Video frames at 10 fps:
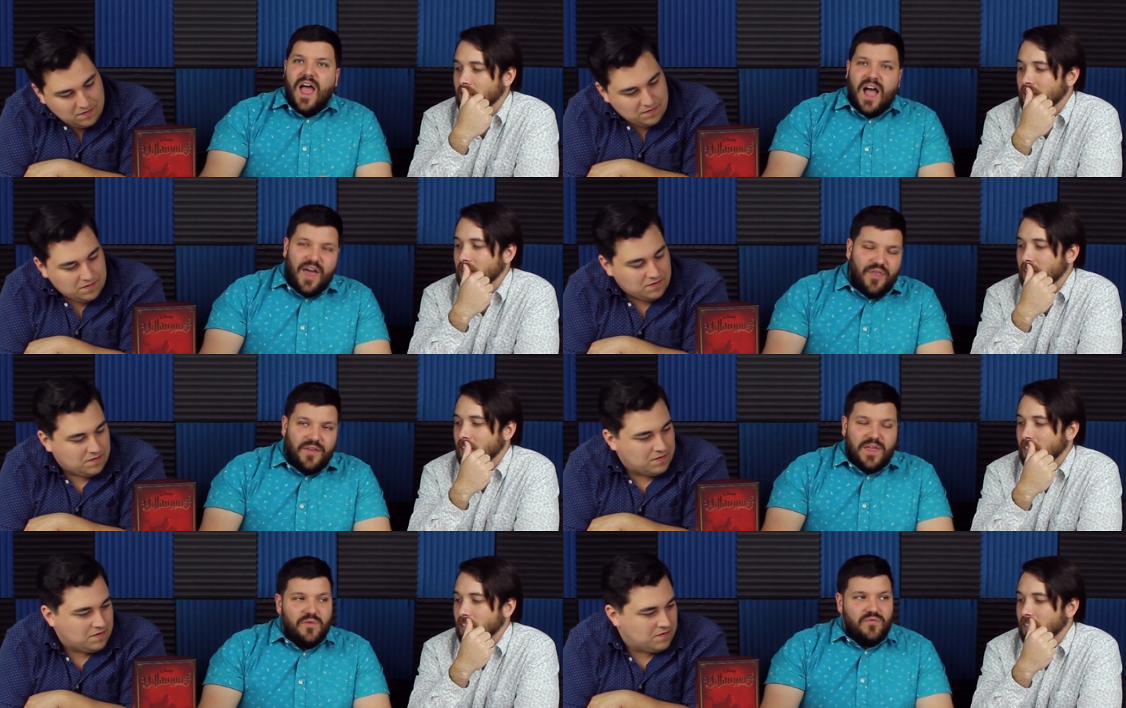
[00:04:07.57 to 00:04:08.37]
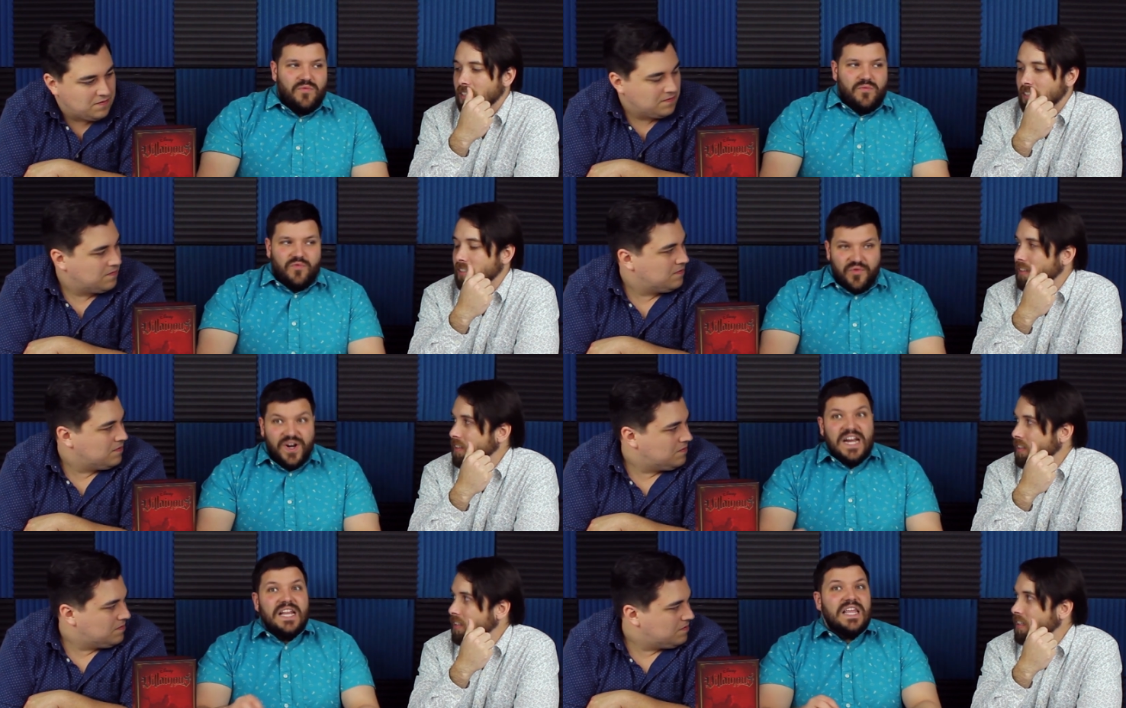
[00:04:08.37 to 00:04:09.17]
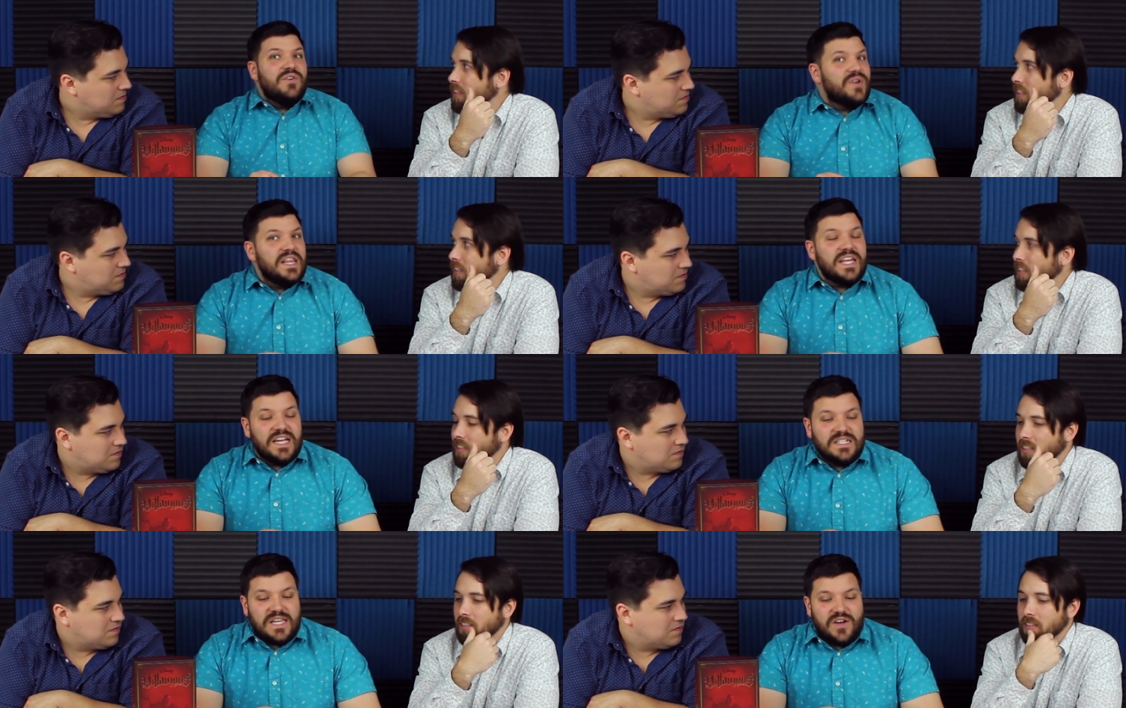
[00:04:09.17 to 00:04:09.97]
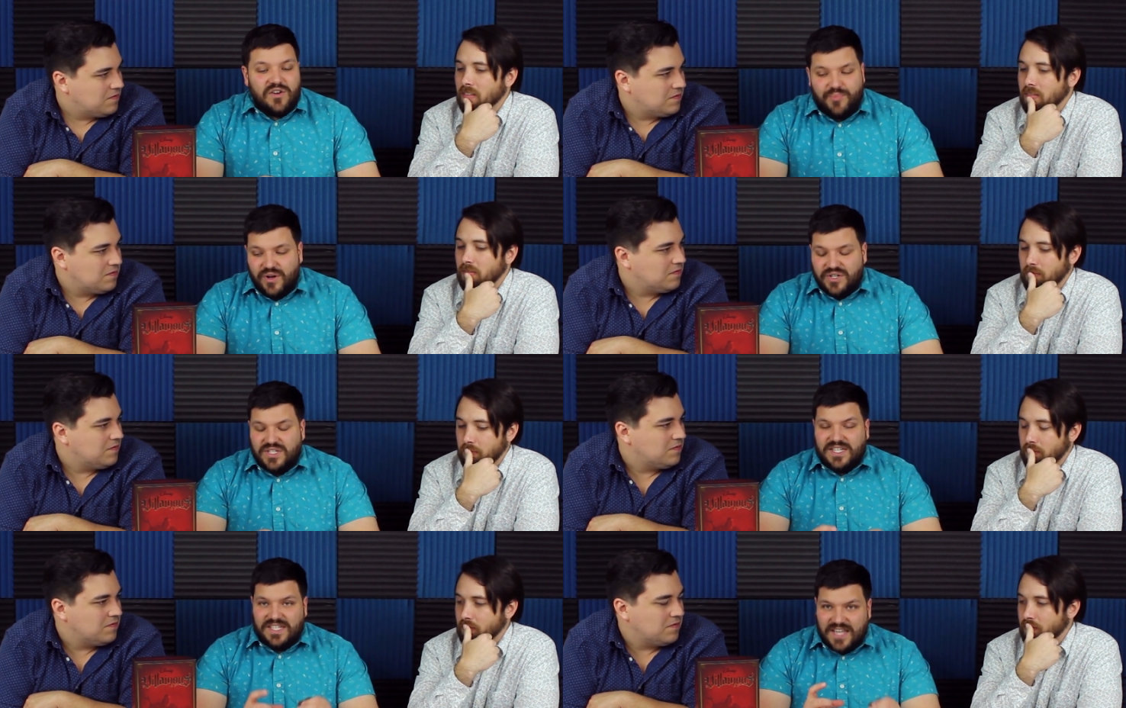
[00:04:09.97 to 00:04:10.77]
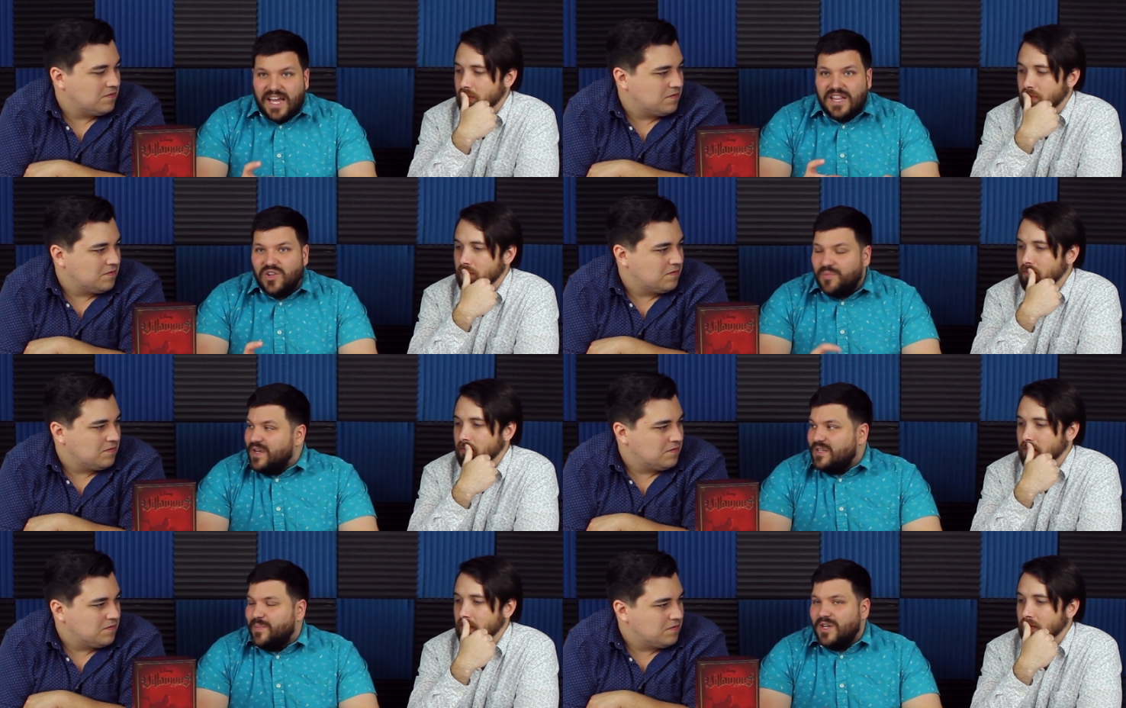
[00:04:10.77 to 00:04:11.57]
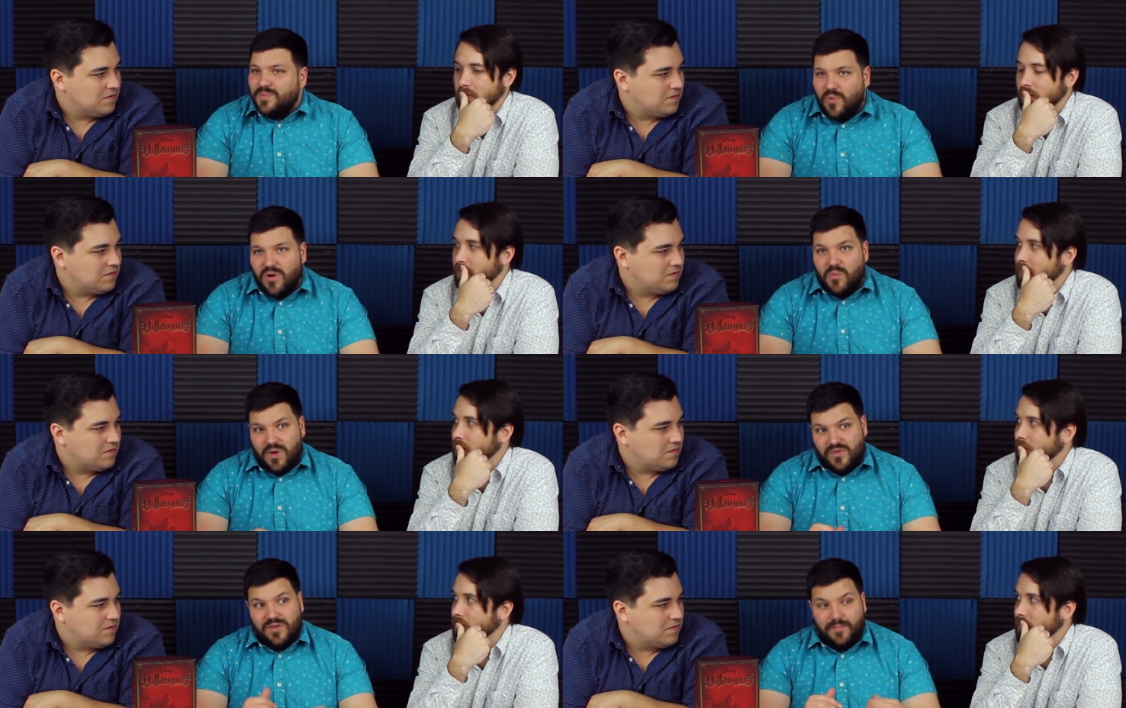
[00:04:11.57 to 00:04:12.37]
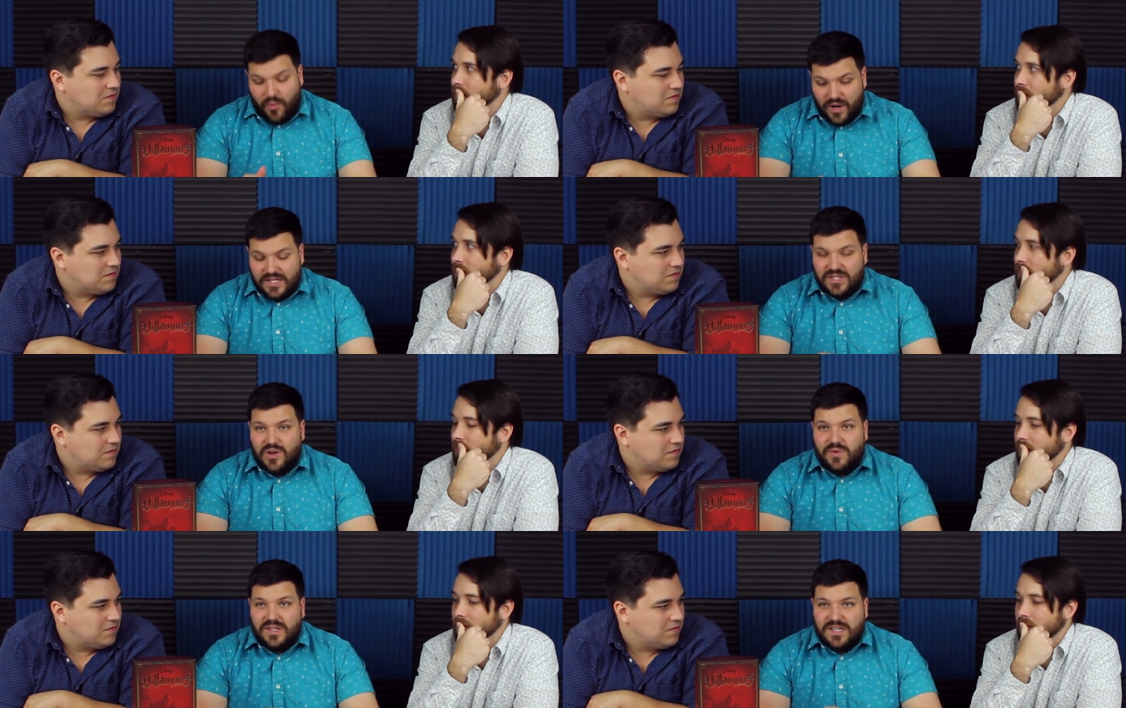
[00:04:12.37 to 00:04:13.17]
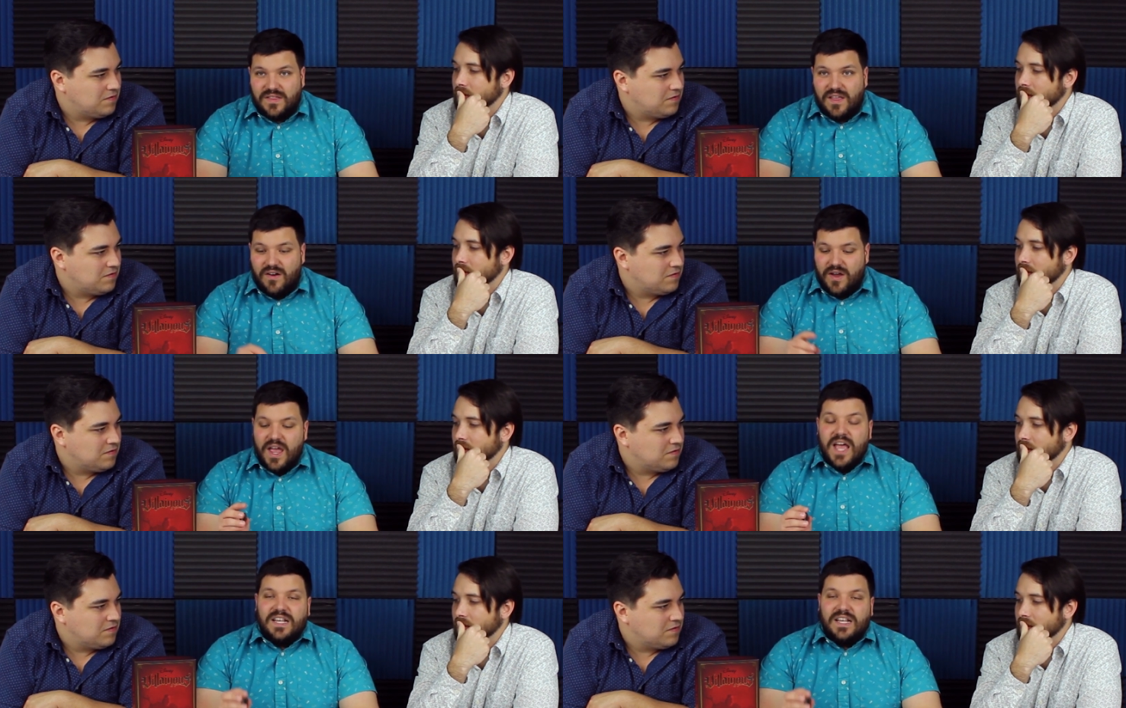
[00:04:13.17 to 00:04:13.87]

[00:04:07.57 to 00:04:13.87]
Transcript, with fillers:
Speaker 1: i thought they really, really easily could have put just a second little piece of punch board with some poison tokens in there.